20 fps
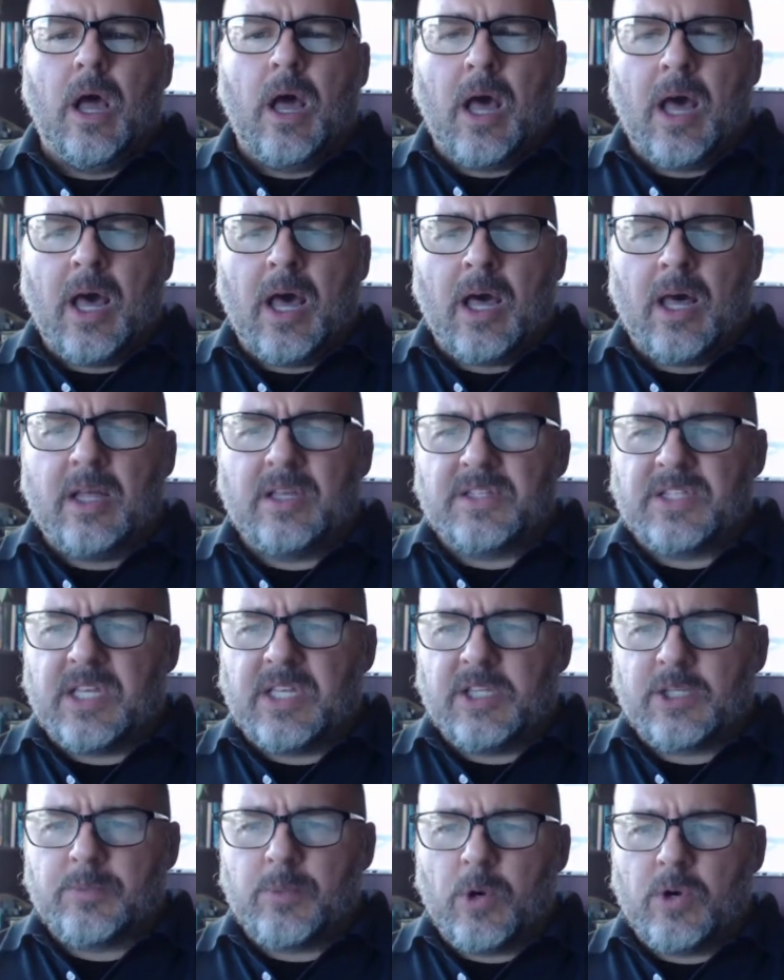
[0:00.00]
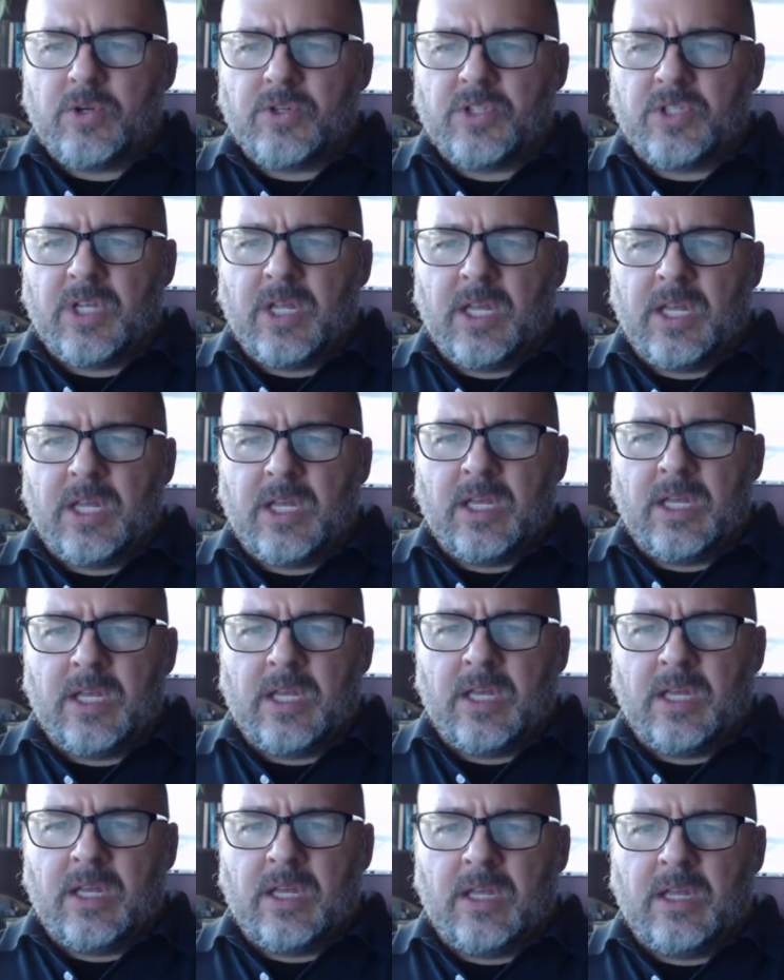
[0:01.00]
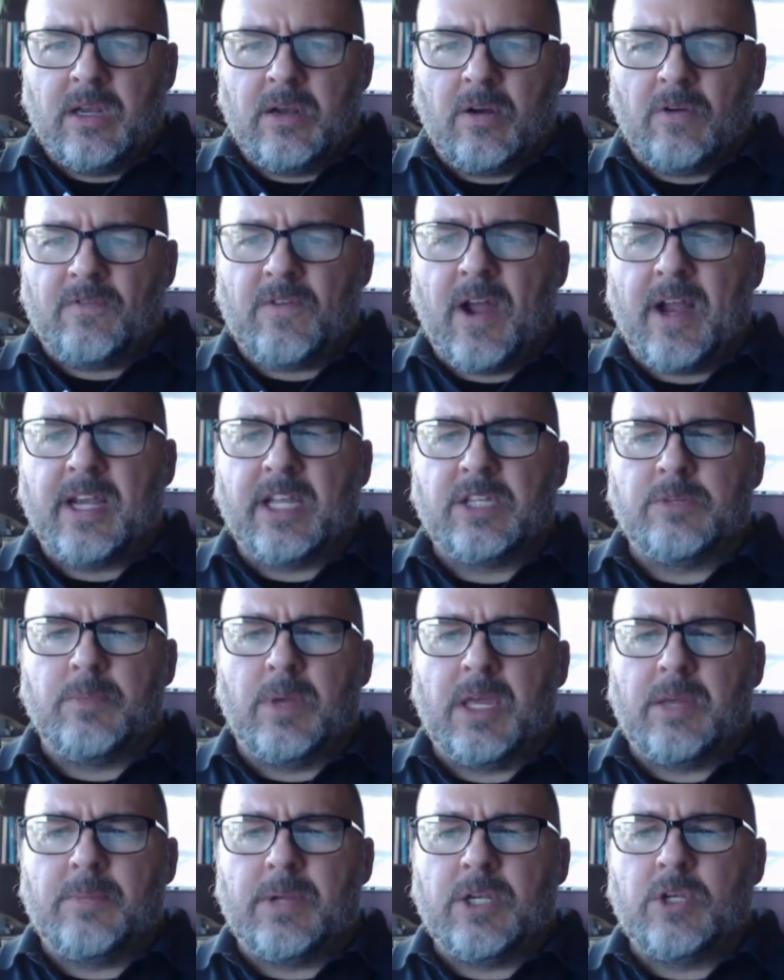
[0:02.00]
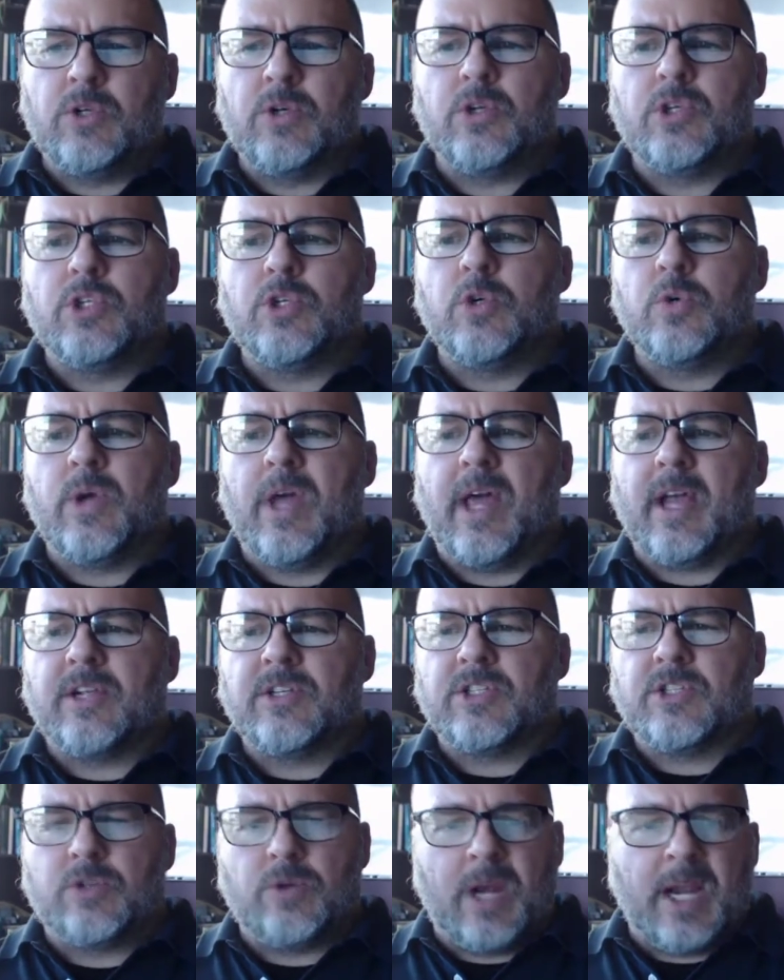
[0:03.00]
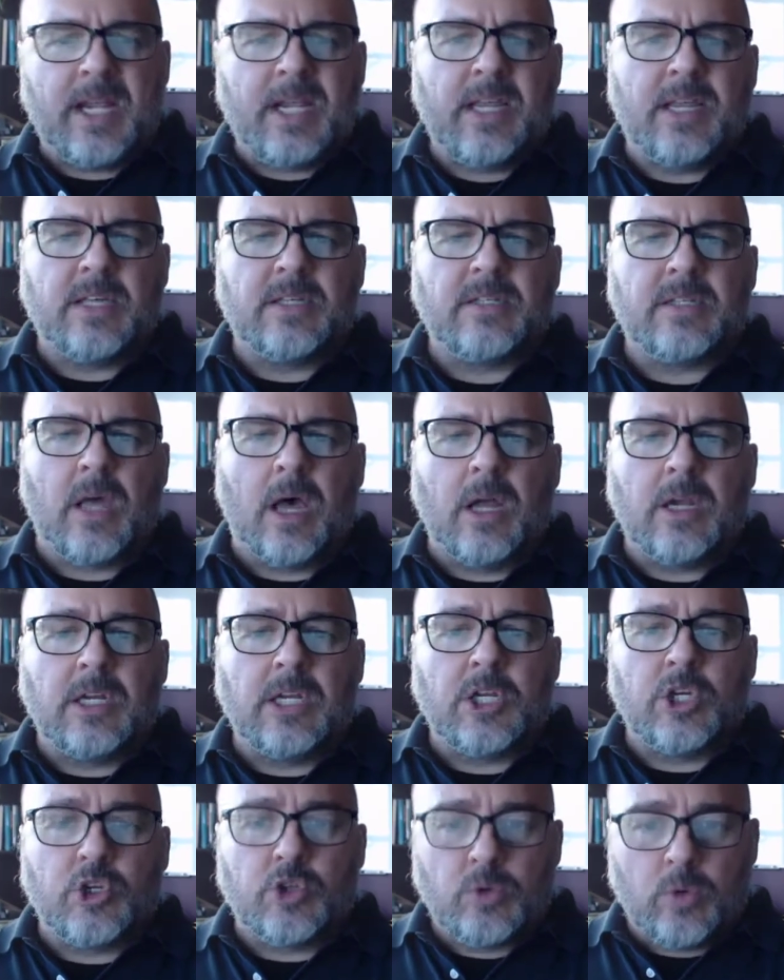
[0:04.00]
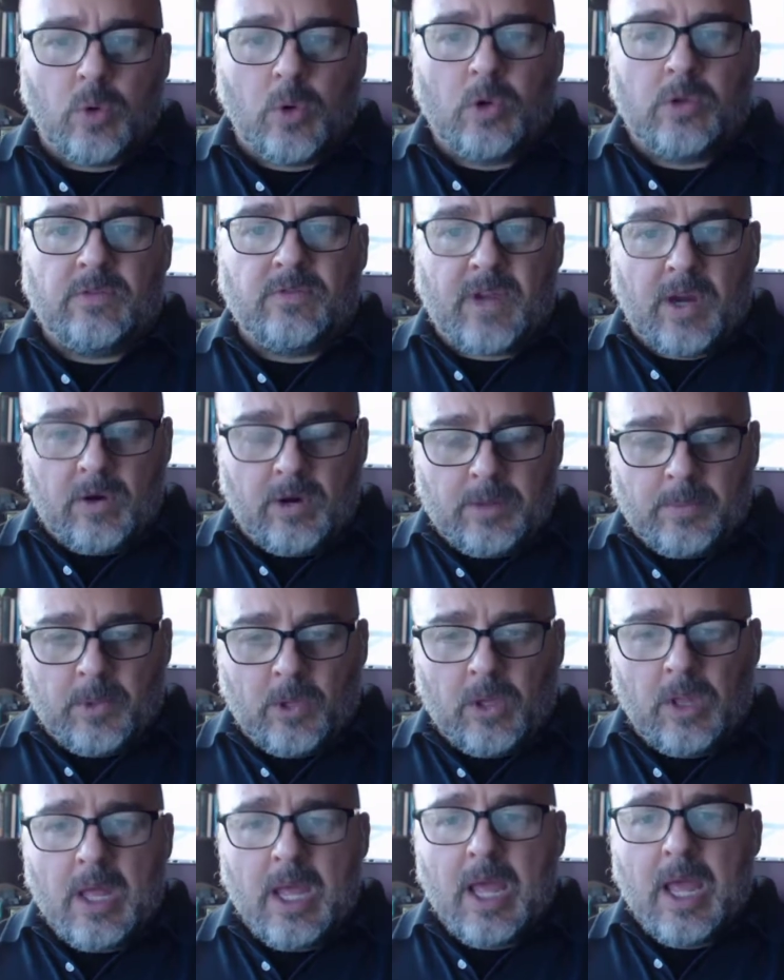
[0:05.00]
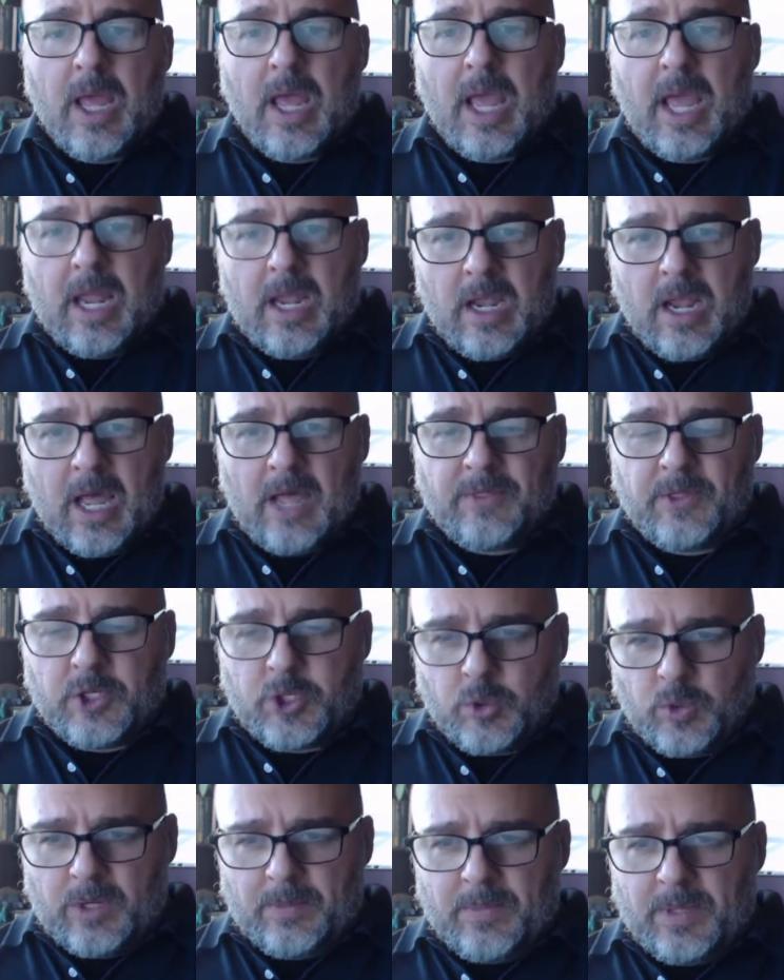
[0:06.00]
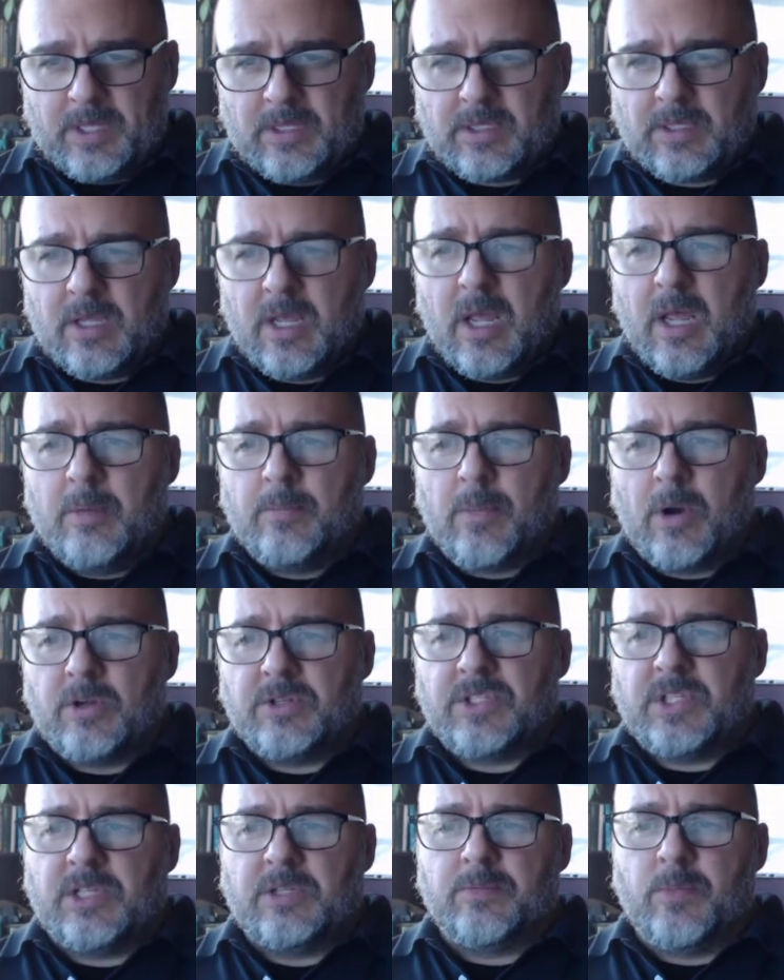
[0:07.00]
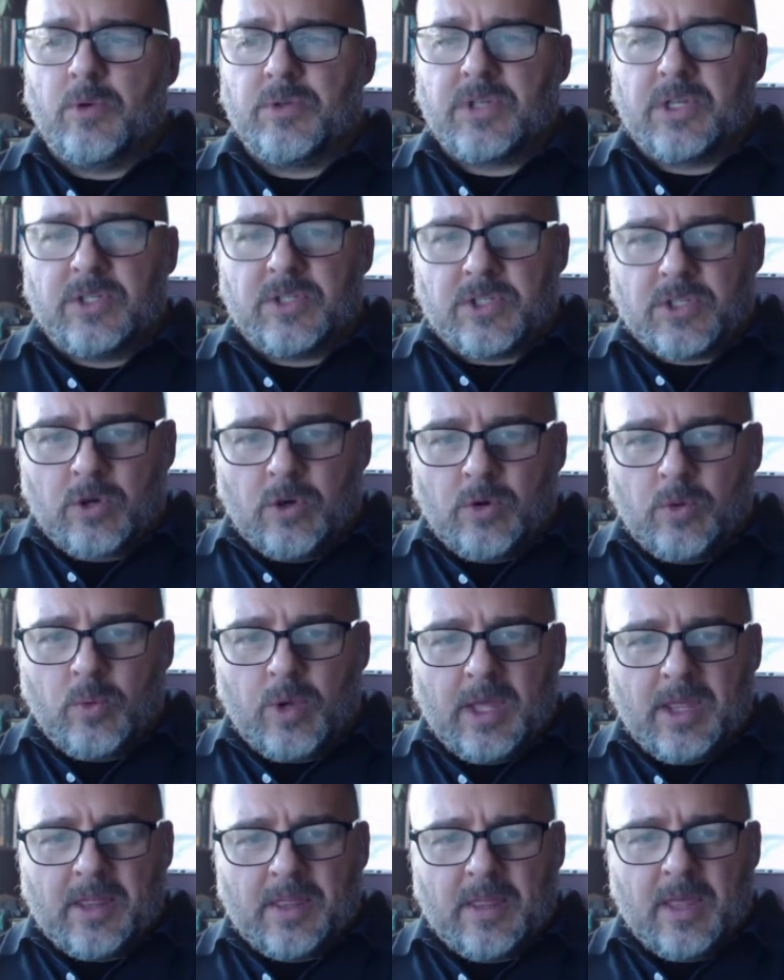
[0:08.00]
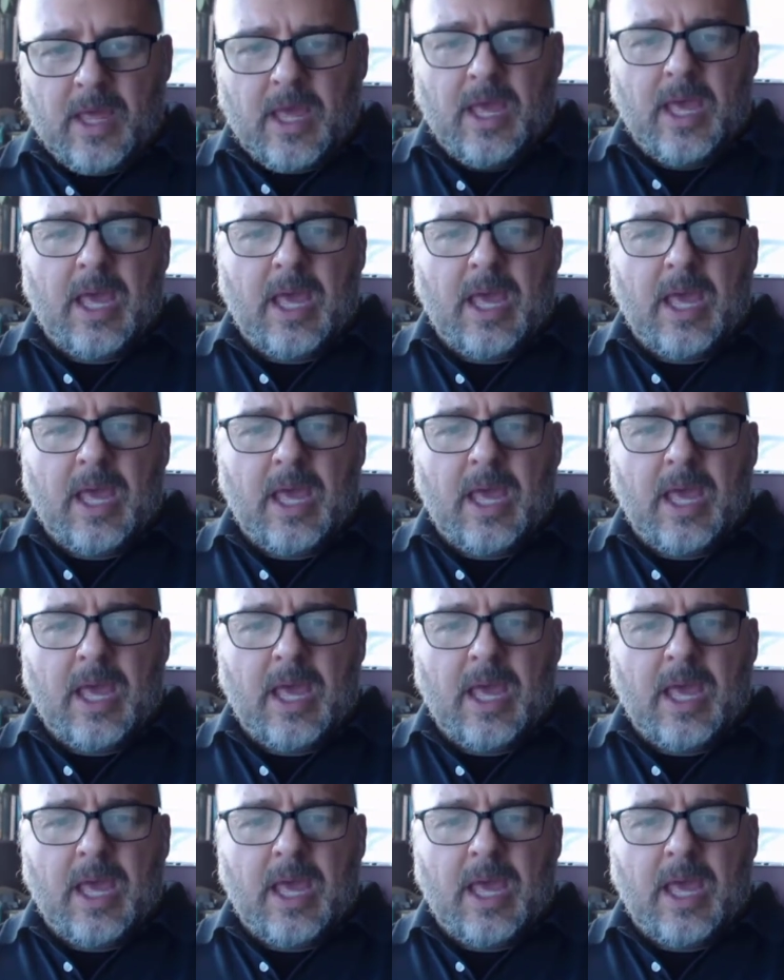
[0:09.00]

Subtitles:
Let's see, this person, her findings may be due to extraneous, uncontrolled variable and not the treatment Marcy is most concerned with.